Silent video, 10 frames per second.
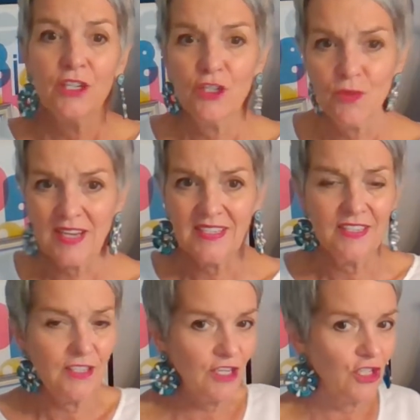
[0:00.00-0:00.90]
to
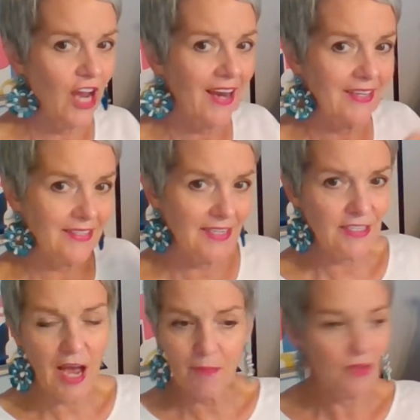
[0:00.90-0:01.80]
dresses, to jackets,
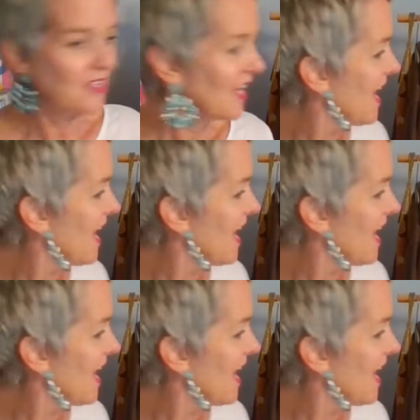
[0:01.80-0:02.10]
to toppers.